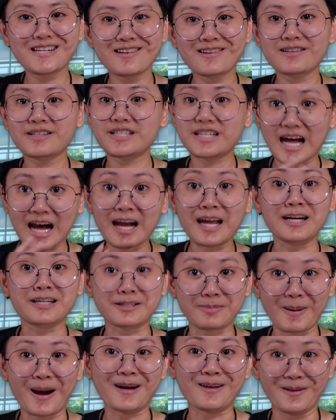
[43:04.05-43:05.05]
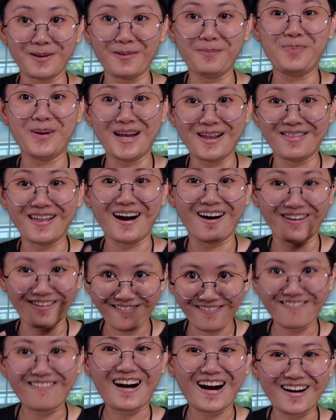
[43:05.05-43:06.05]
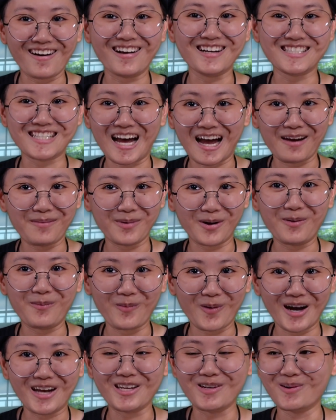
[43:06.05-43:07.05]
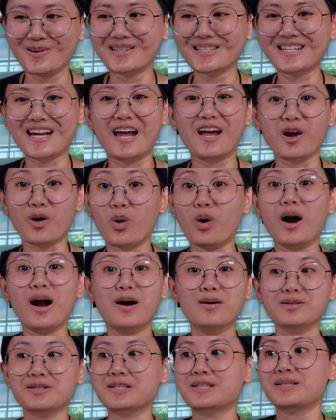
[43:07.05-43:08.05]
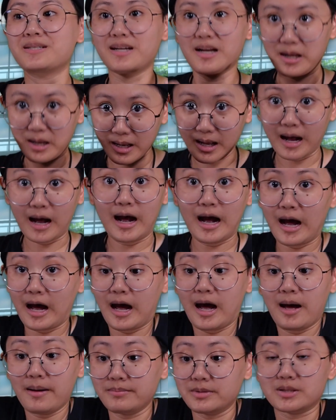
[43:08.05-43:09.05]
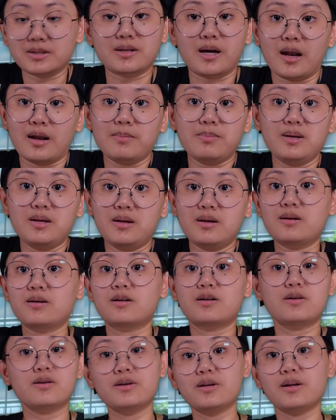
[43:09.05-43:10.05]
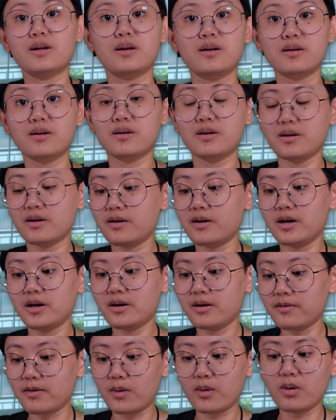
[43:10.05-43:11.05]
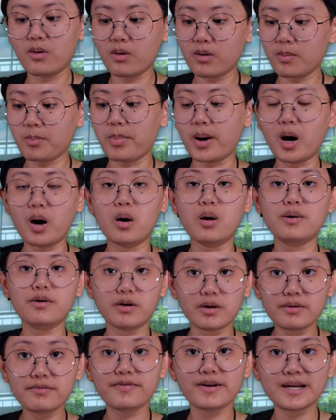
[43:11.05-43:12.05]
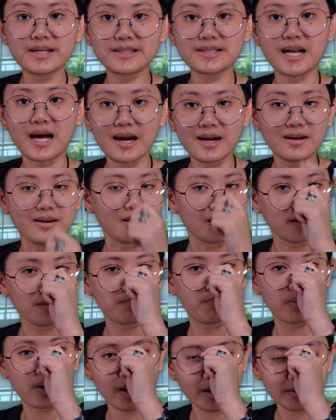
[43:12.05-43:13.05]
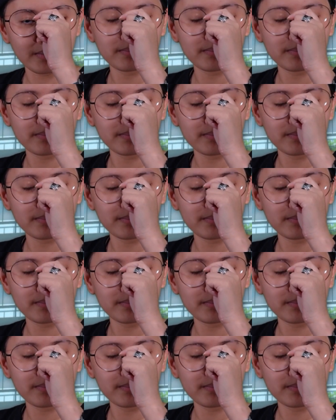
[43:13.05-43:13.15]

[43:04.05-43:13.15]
years, I expect you to be there right on time on what you were saying, or else I'm just gonna be here in a whole ball of anxiety. But